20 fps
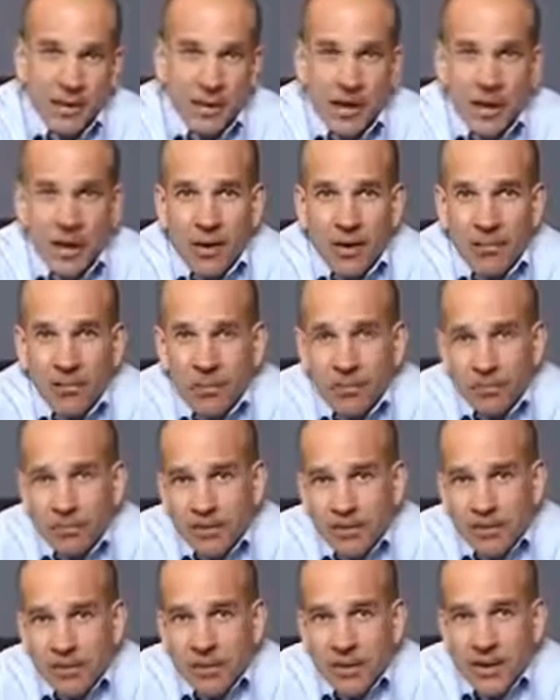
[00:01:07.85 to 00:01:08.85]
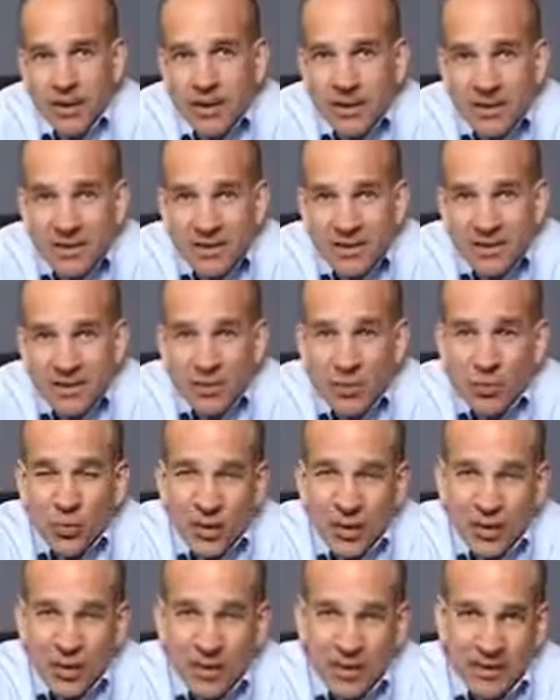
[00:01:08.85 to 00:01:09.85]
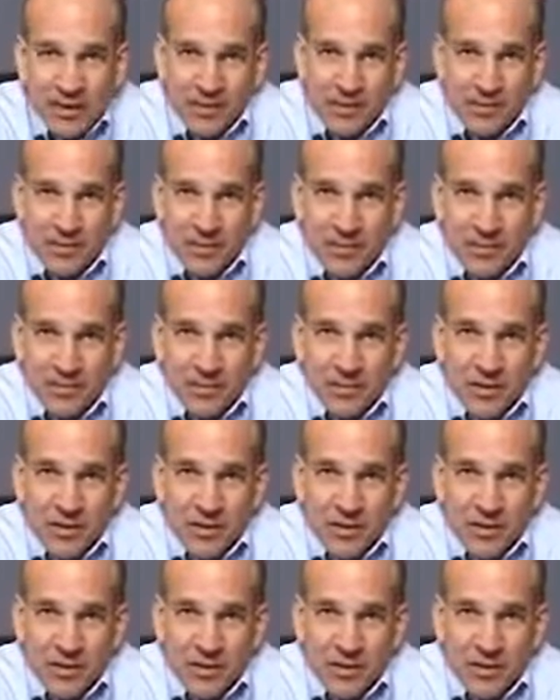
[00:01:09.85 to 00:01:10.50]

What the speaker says: Now, this is really a time